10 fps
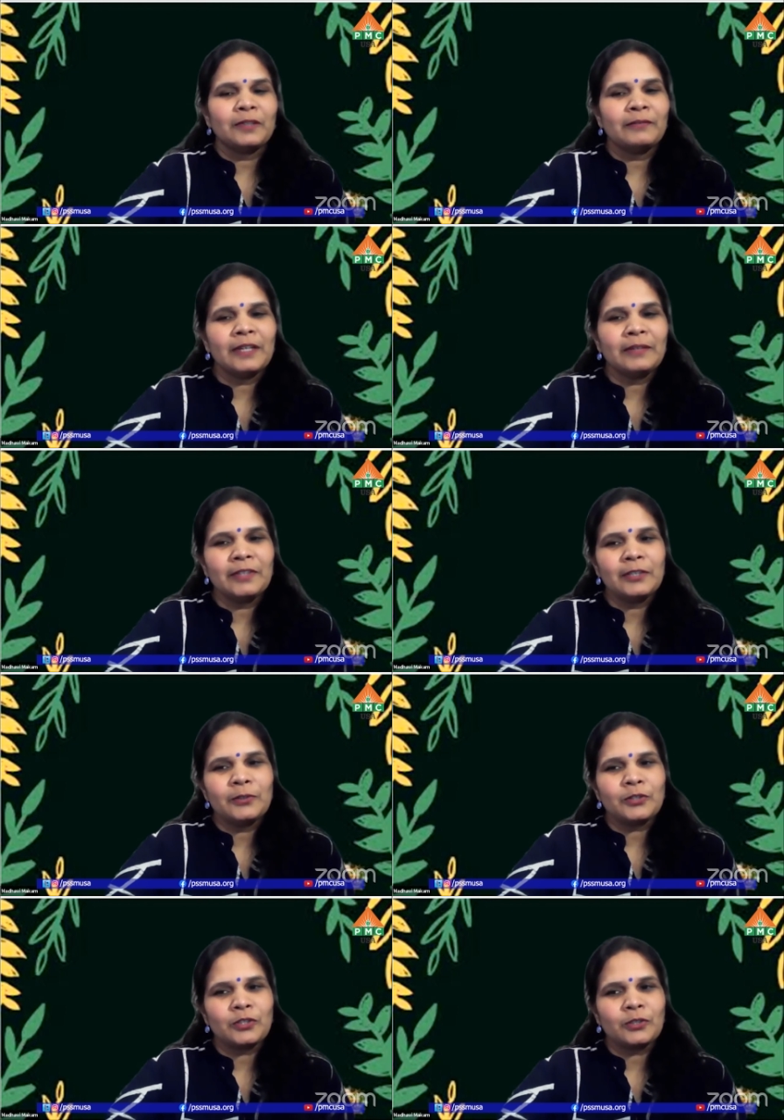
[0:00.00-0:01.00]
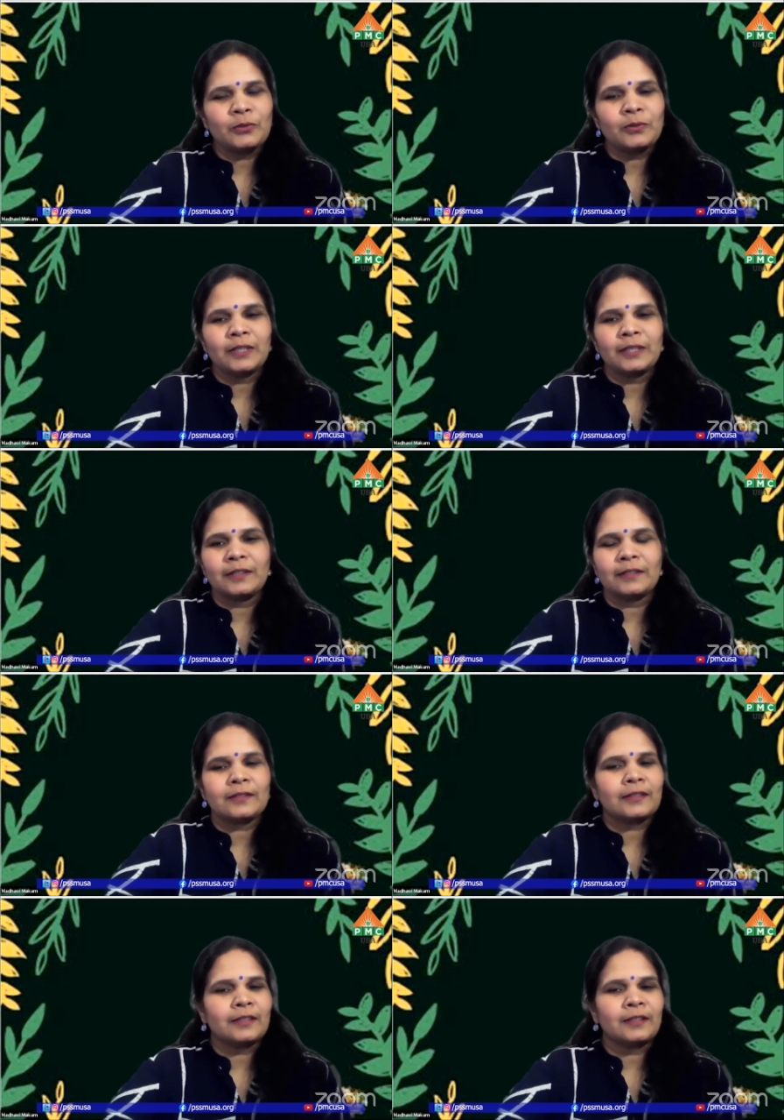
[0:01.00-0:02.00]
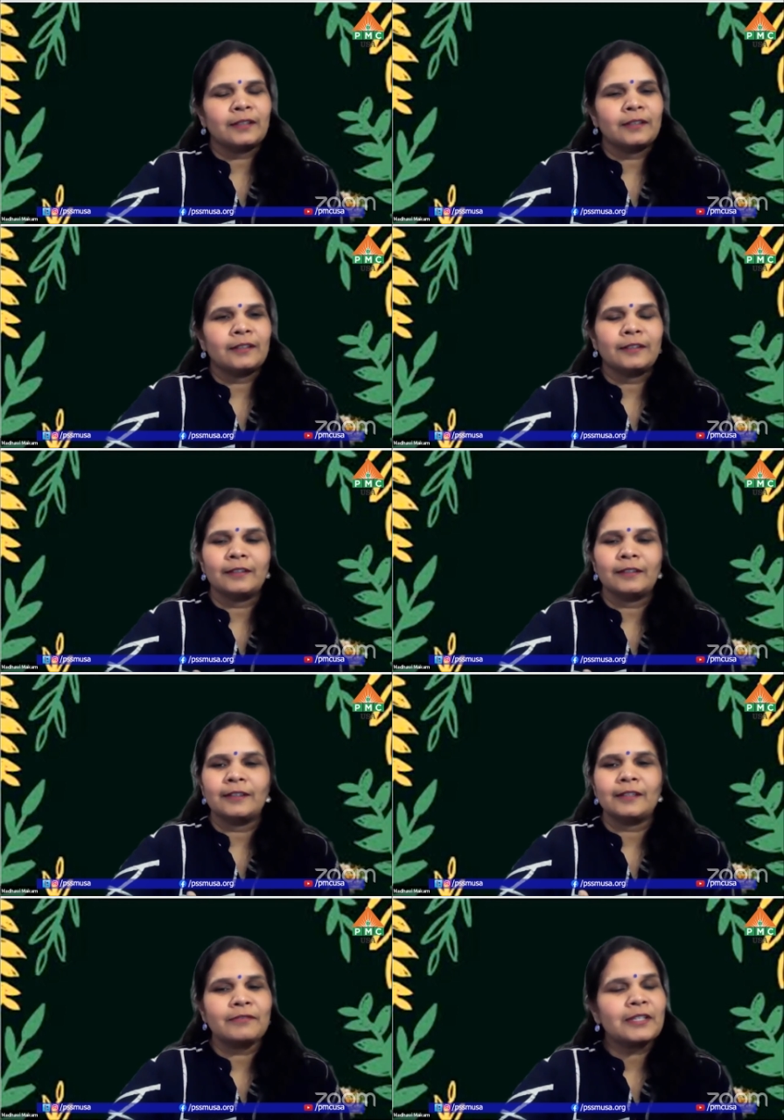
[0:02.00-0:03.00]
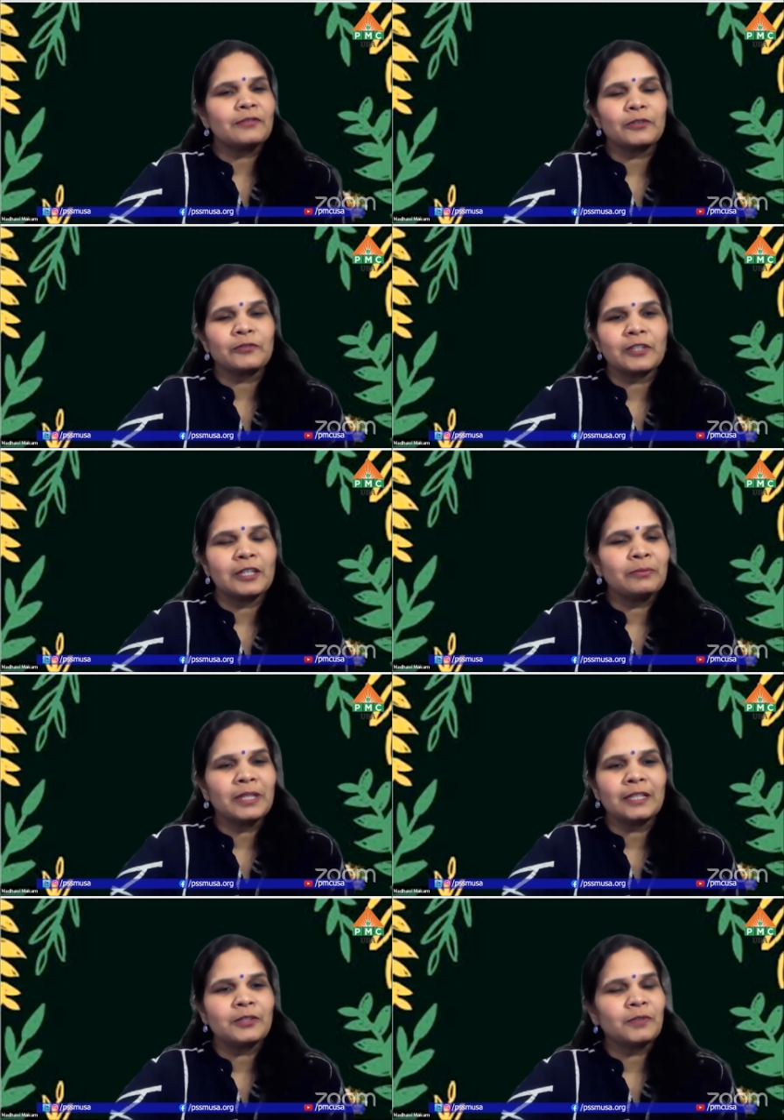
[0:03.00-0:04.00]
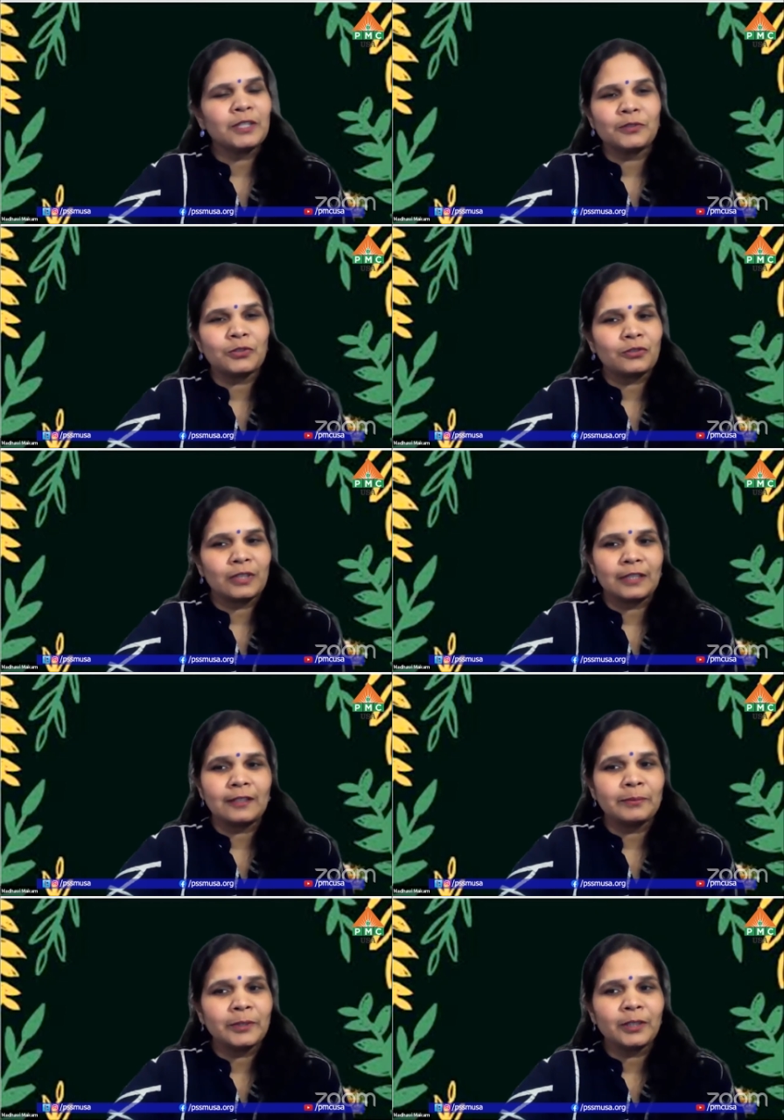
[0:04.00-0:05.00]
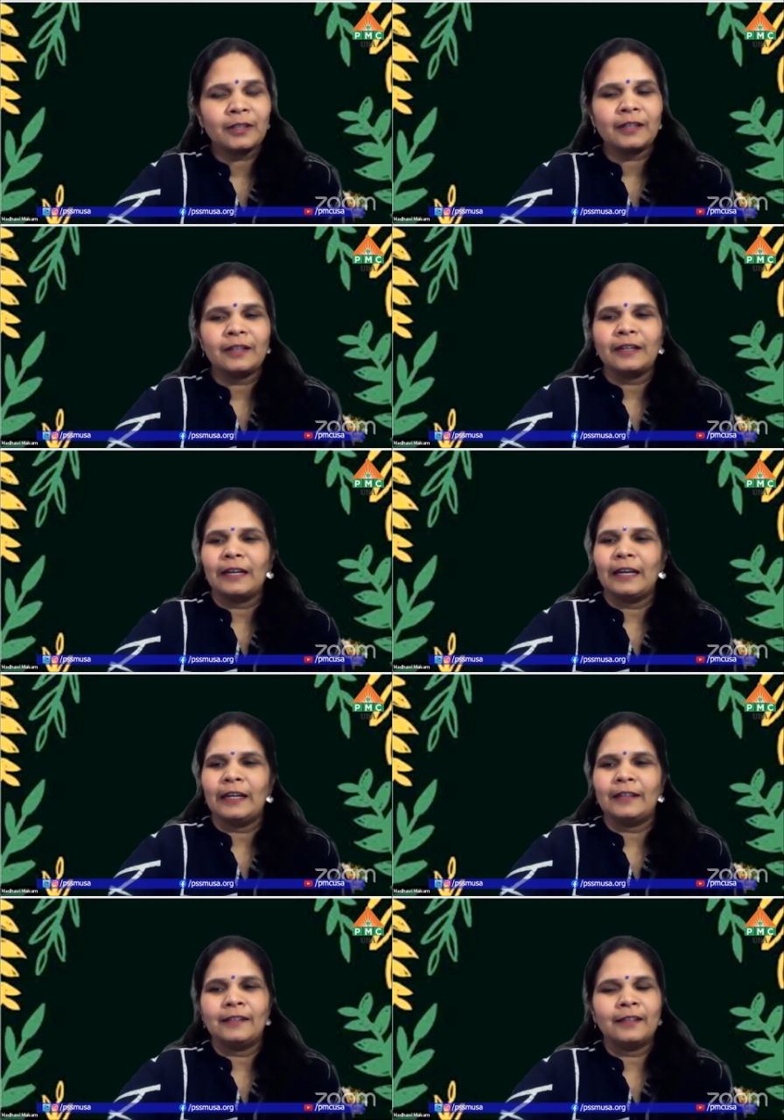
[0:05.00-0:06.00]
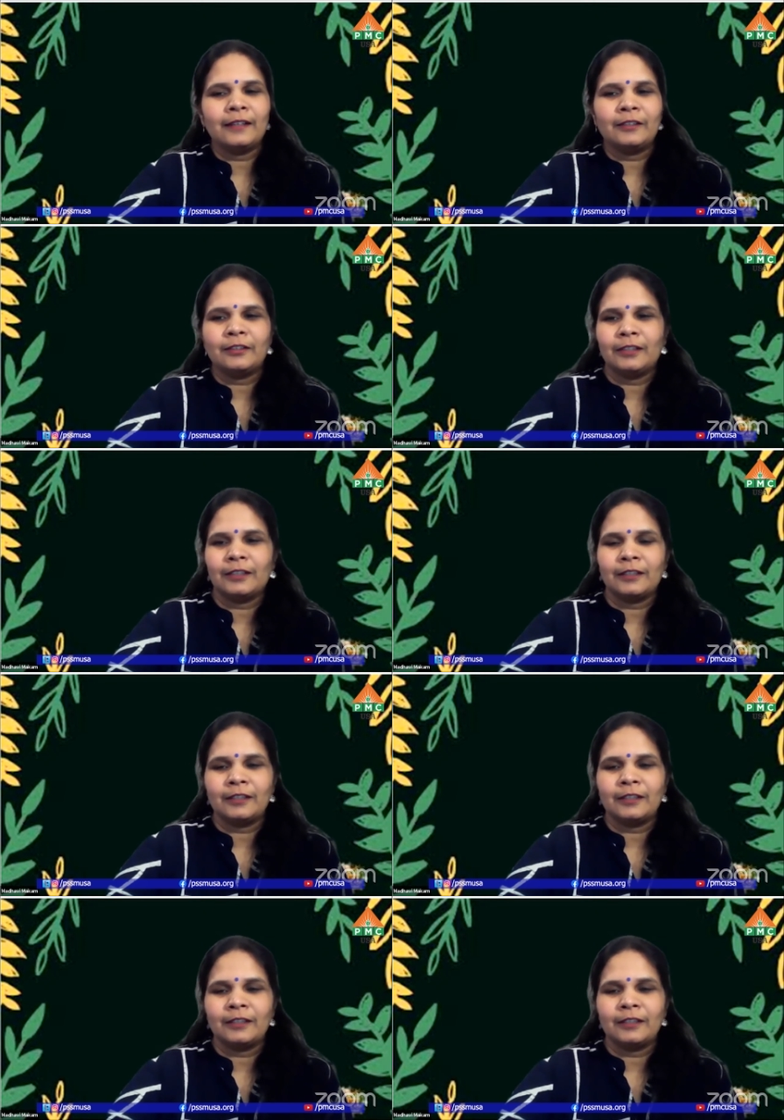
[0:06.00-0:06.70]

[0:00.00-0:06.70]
The way we used to do is the first 15 minutes we used to read the book, and then